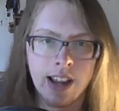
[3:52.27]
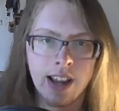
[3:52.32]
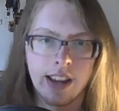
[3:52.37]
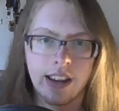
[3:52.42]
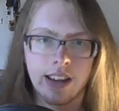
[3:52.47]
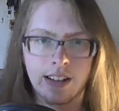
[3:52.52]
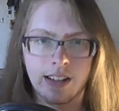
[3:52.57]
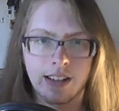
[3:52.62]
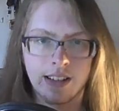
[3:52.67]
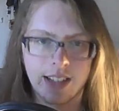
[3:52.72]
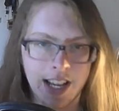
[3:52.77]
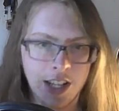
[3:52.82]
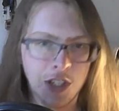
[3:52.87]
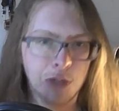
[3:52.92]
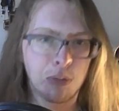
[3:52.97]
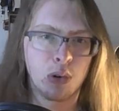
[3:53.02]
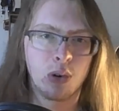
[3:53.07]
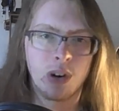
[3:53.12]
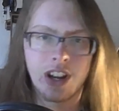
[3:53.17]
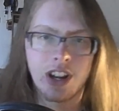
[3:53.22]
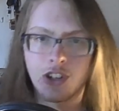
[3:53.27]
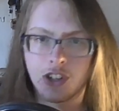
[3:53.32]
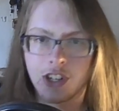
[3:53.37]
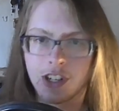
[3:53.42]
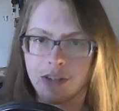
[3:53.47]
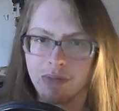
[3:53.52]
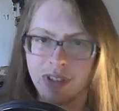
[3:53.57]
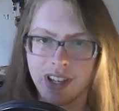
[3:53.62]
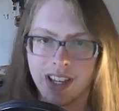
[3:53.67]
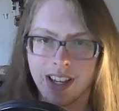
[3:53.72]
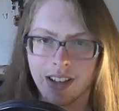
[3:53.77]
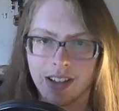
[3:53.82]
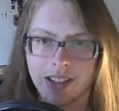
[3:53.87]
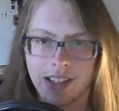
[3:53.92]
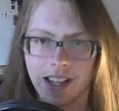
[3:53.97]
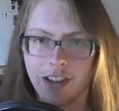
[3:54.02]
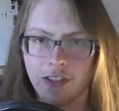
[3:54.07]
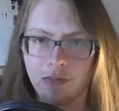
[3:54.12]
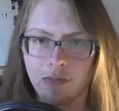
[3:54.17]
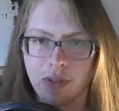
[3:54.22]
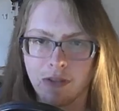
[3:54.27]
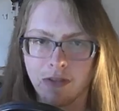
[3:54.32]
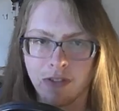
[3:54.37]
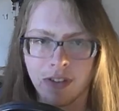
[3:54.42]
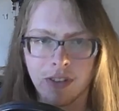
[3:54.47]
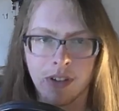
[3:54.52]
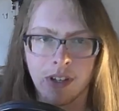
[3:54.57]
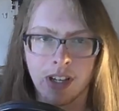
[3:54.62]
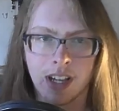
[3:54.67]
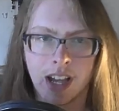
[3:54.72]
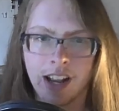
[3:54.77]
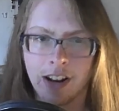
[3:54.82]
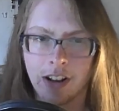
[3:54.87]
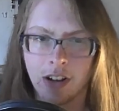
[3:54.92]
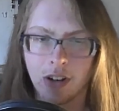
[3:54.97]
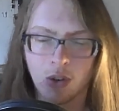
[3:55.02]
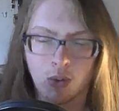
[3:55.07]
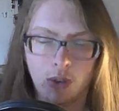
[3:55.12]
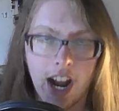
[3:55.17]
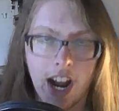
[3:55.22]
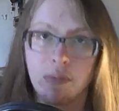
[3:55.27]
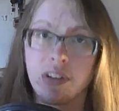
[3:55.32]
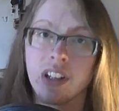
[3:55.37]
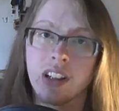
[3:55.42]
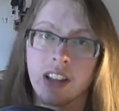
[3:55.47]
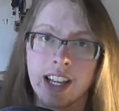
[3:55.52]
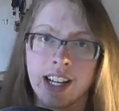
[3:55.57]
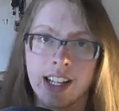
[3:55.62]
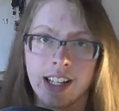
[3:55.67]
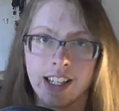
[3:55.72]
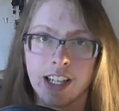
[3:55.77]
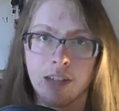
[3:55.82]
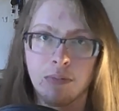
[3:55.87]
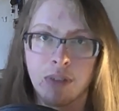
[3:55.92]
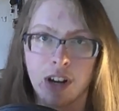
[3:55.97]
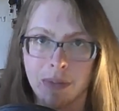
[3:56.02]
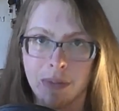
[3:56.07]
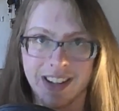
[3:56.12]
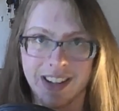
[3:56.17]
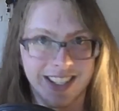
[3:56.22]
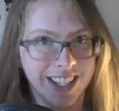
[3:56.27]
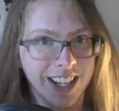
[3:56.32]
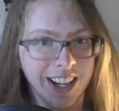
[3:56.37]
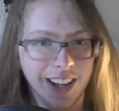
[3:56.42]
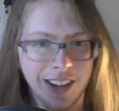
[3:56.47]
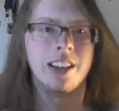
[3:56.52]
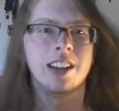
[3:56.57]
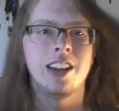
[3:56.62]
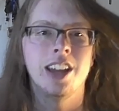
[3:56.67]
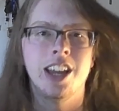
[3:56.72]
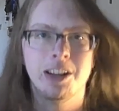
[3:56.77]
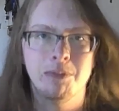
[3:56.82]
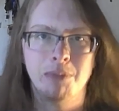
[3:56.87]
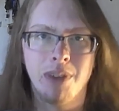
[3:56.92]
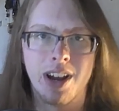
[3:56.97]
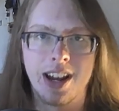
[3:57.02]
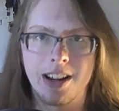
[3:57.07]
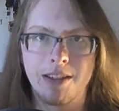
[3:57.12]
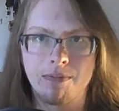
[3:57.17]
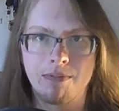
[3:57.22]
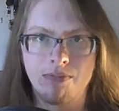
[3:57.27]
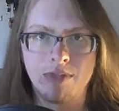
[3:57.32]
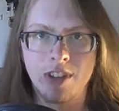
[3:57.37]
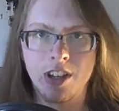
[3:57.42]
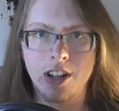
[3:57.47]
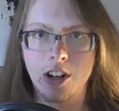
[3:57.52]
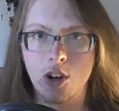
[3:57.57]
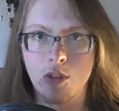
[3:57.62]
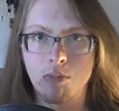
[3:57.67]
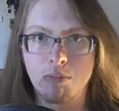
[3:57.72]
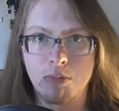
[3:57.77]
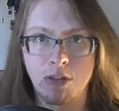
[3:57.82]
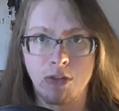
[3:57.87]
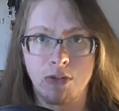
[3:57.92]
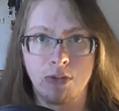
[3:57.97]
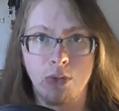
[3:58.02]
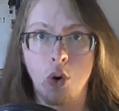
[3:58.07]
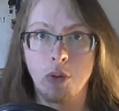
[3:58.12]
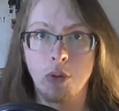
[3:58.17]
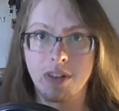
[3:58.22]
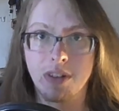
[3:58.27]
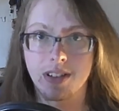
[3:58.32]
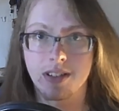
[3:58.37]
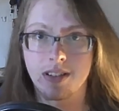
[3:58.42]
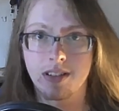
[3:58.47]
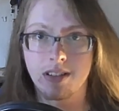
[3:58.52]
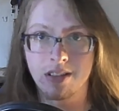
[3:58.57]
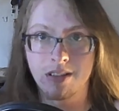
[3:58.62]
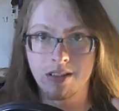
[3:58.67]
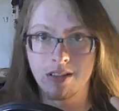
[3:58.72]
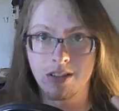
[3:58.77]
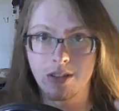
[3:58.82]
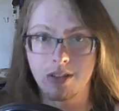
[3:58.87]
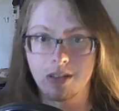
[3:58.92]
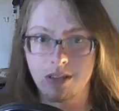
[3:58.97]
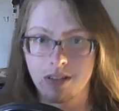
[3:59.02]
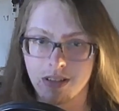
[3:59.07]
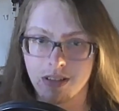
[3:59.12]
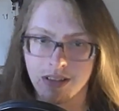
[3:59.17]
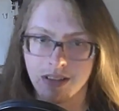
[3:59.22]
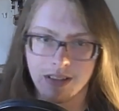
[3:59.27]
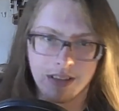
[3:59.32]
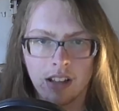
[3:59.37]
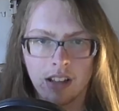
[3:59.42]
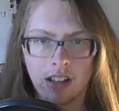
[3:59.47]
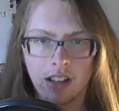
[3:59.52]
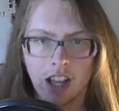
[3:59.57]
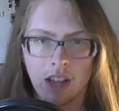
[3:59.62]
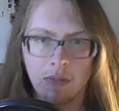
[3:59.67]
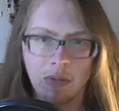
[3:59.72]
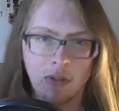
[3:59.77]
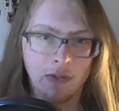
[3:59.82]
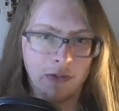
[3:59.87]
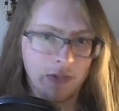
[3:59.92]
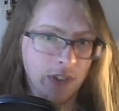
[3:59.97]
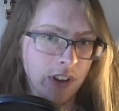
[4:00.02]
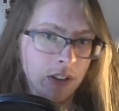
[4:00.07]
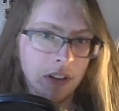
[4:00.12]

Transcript: in desperation because I've been feeling kind of crappy lately about myself and my, performance. I've been feeling